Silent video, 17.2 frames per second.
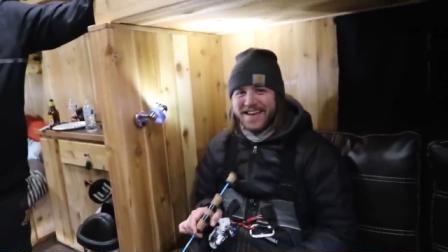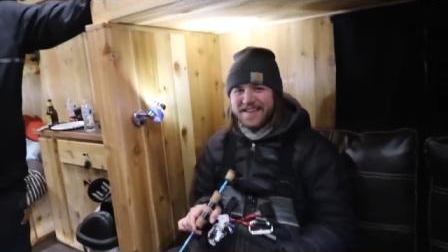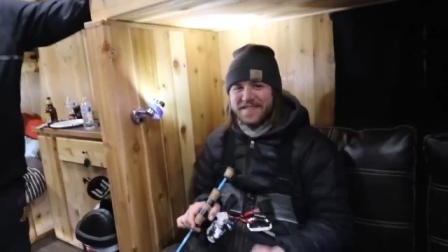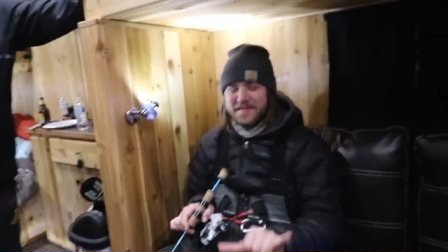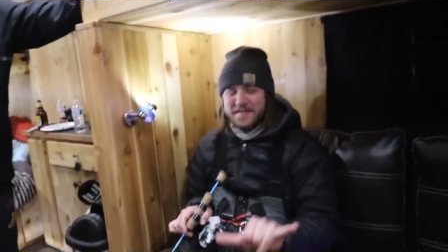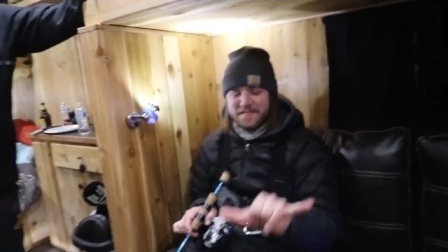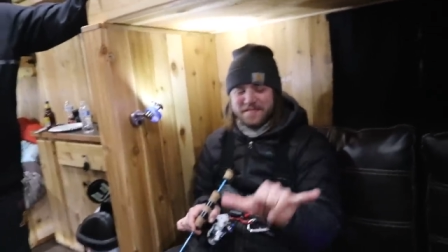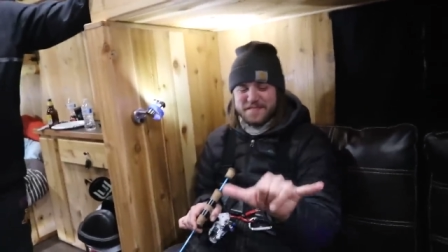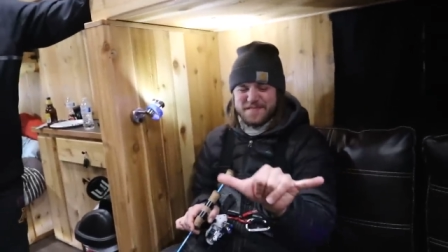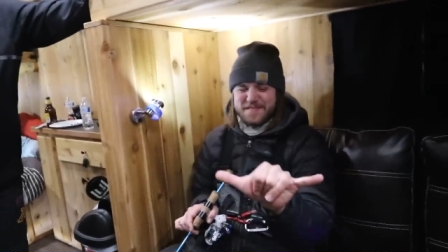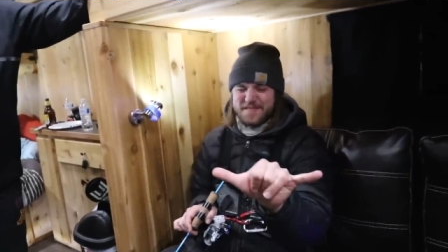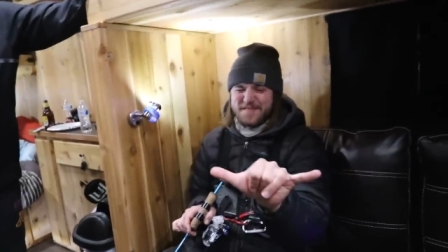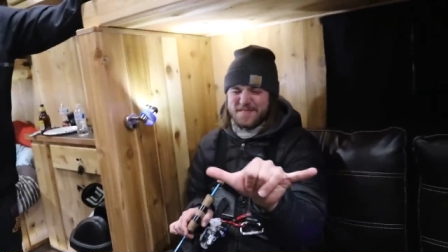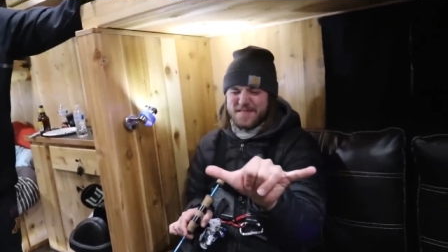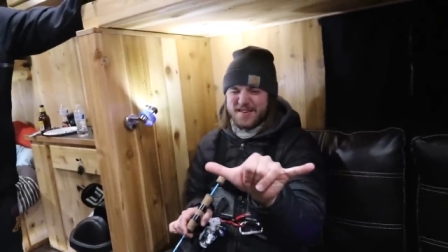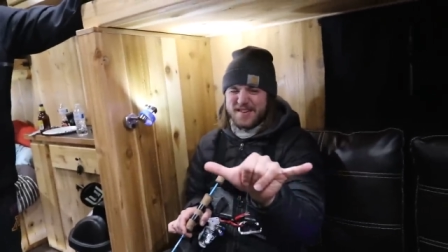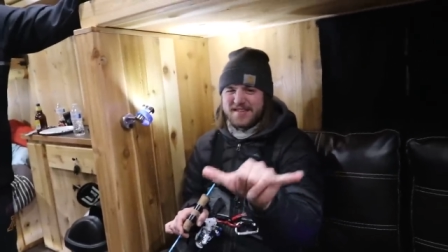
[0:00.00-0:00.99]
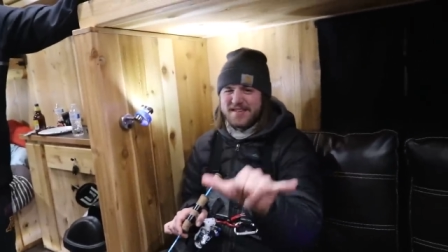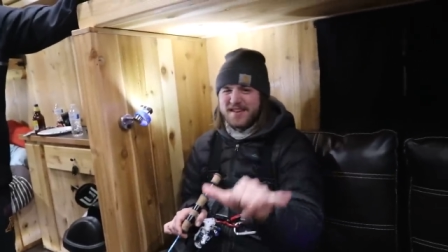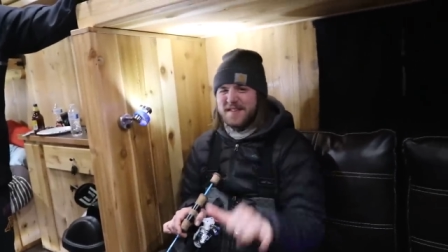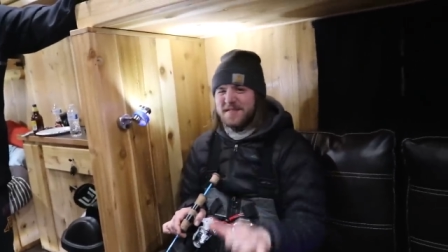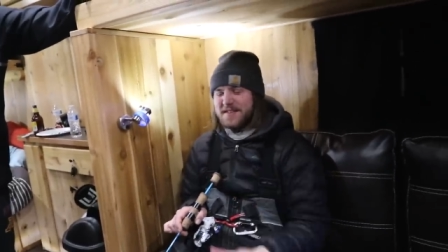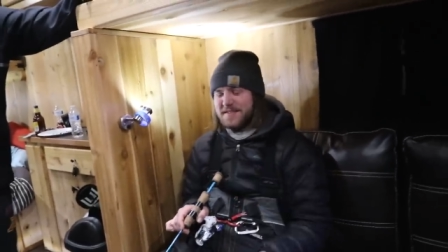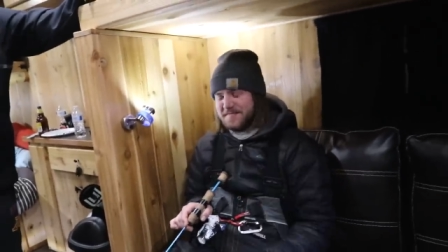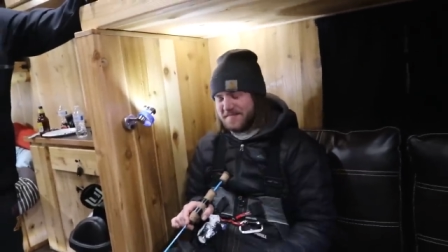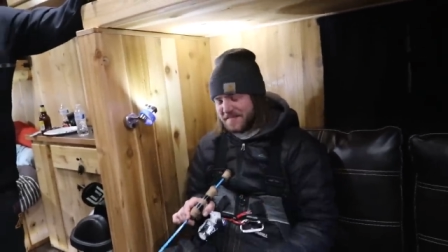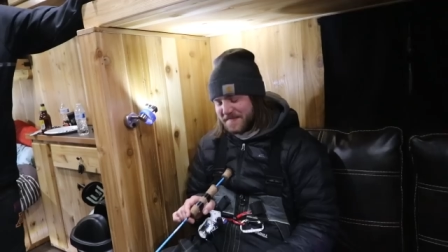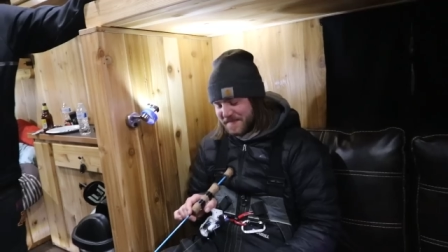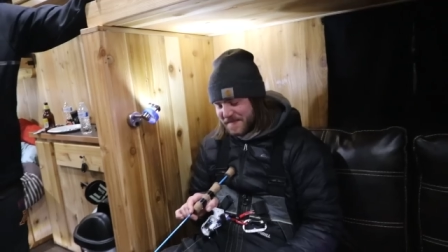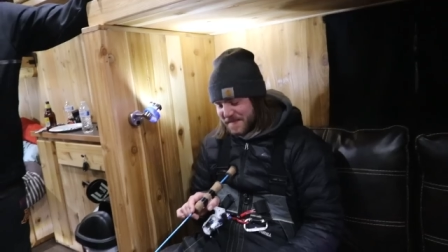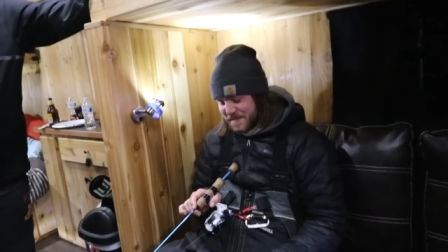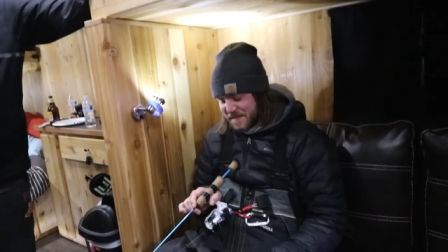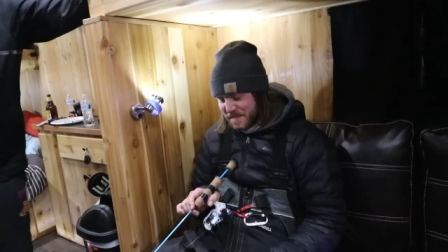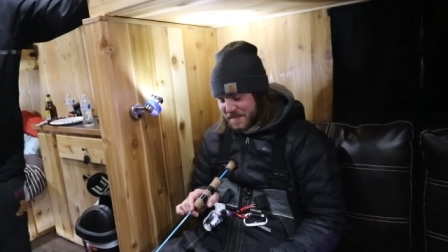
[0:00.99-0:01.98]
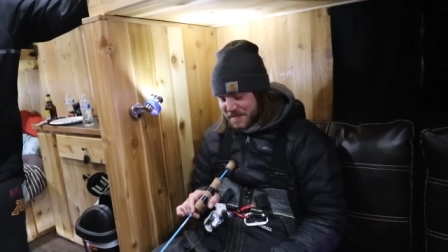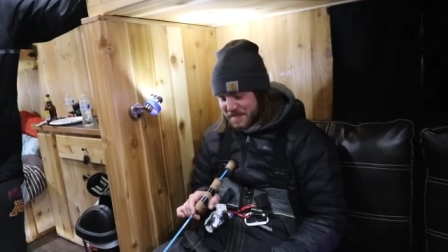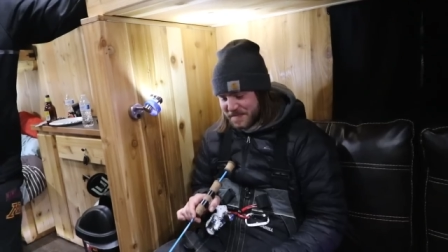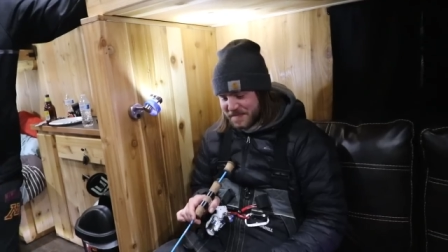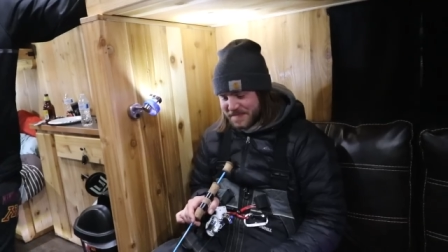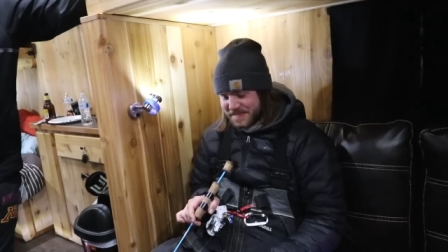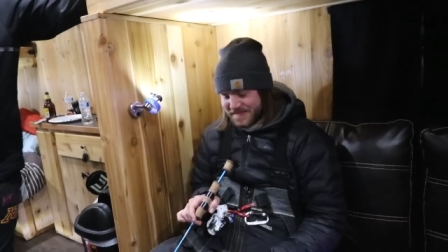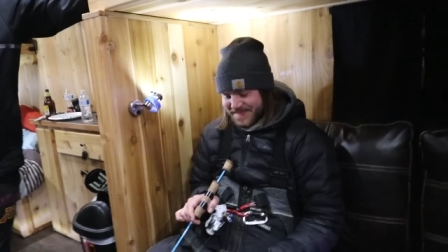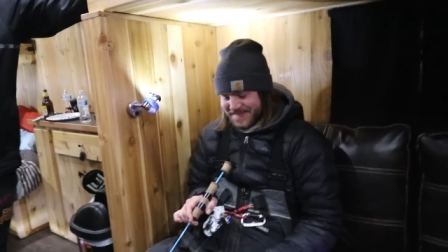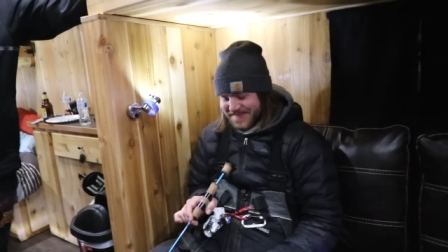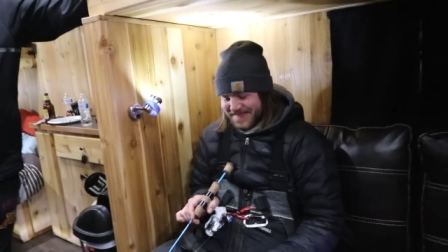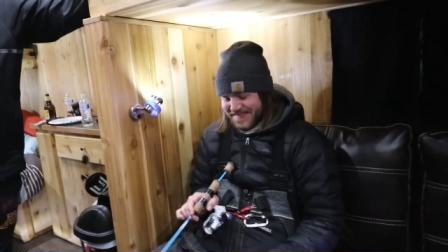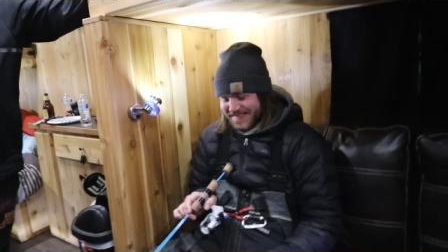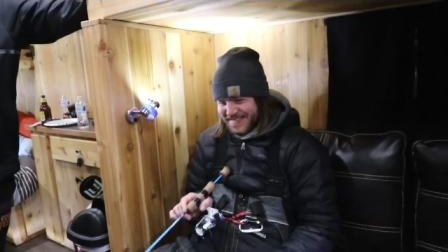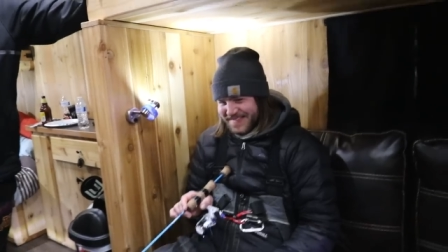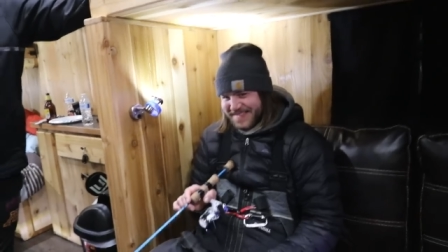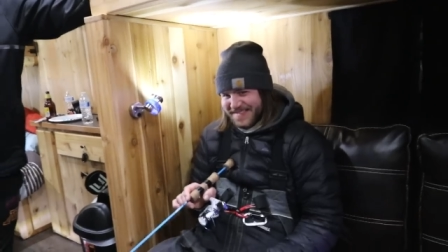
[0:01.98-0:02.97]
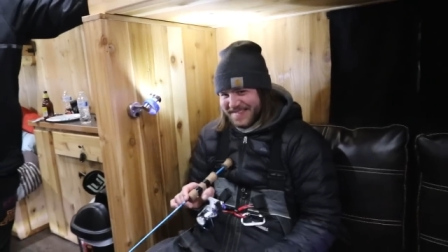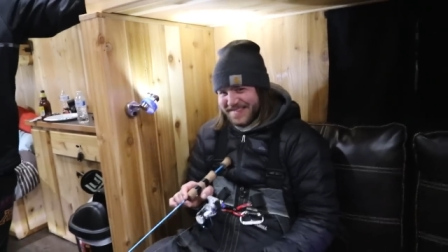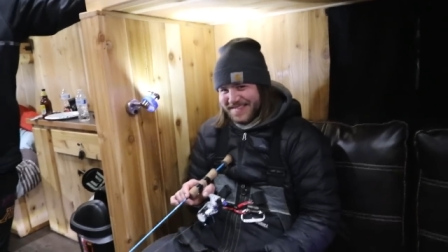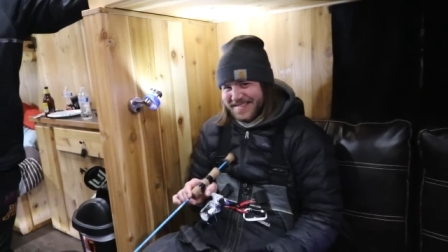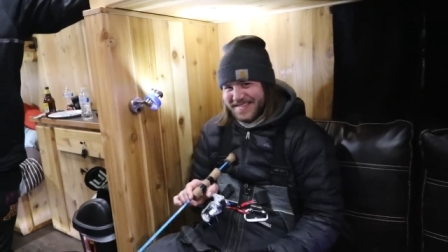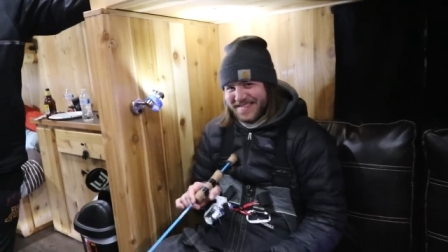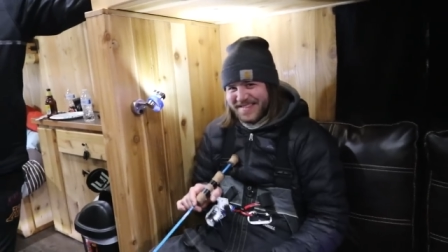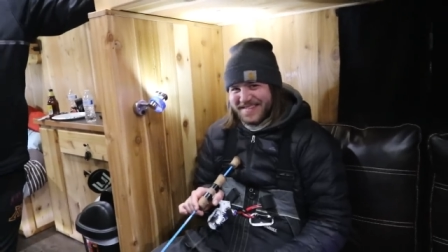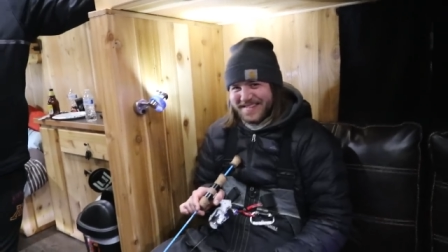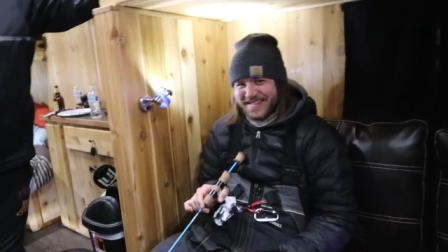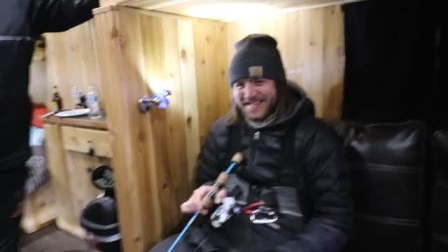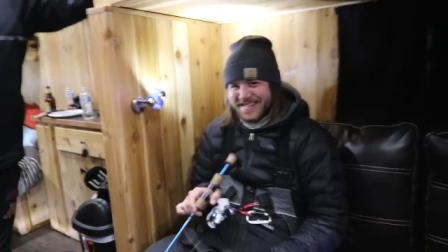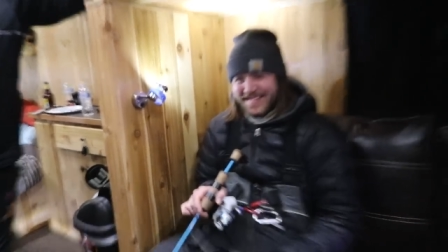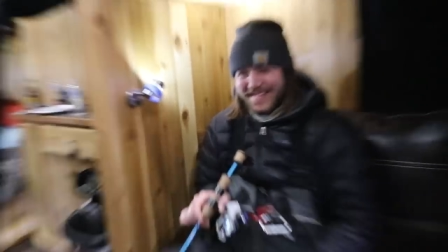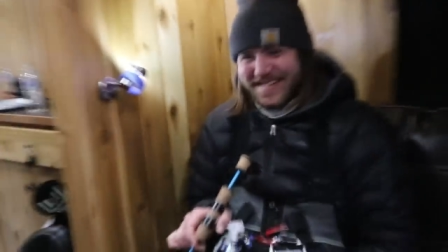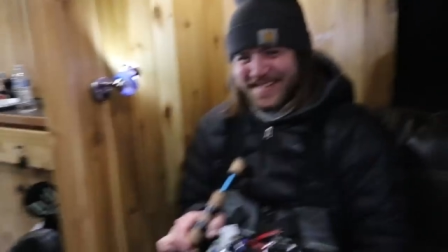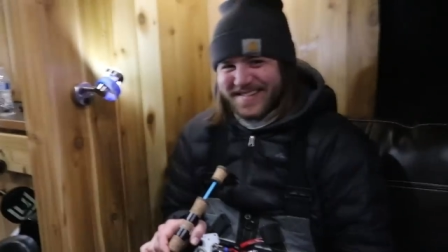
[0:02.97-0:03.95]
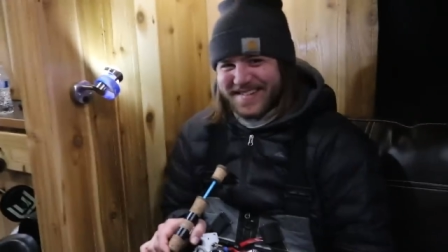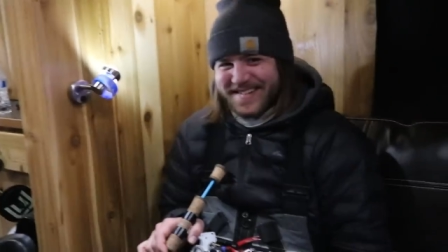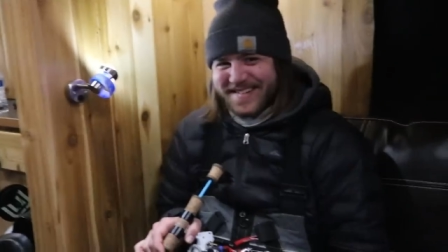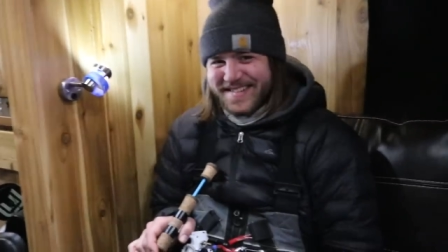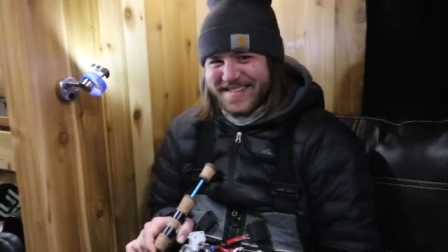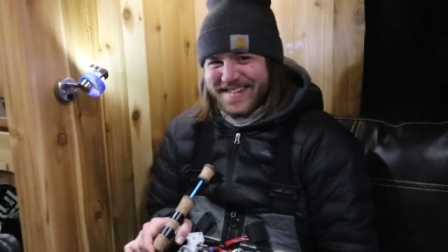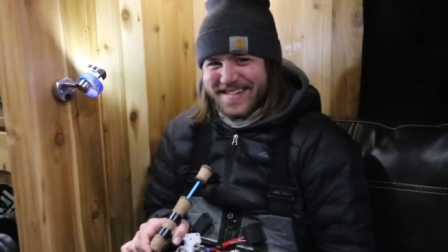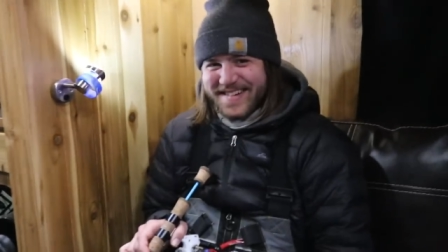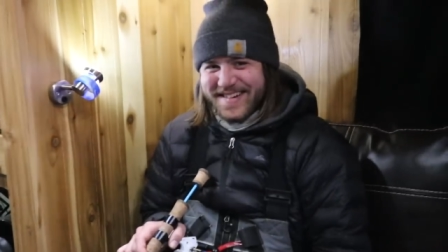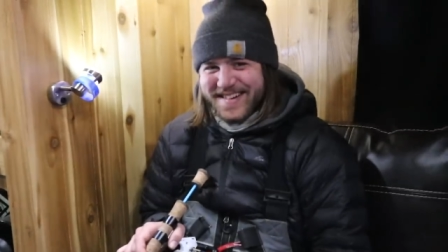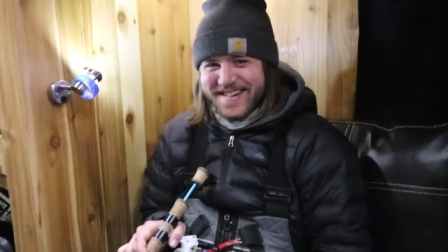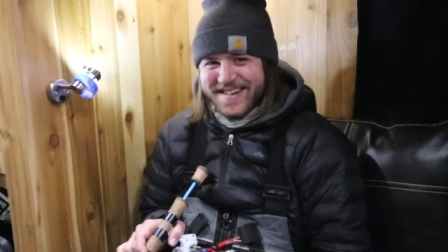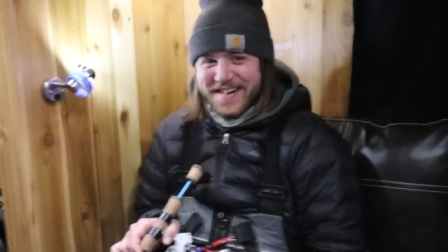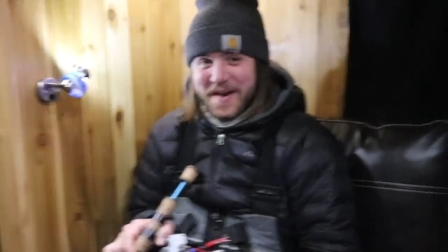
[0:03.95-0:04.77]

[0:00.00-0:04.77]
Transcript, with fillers: I give them seven. Oh, you're really just